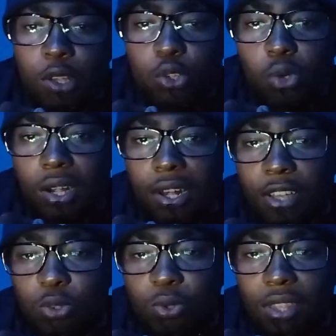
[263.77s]
So I'd
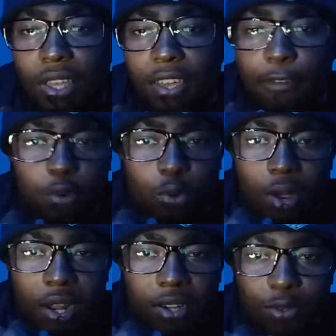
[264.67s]
like to thank
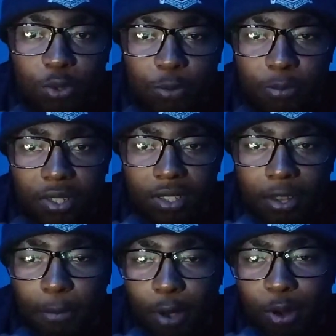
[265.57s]
everyone who's been
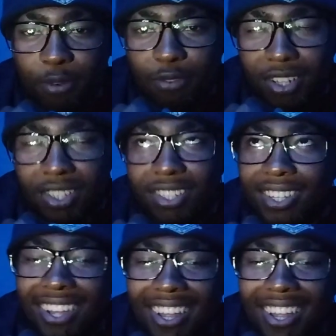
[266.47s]
a part of us.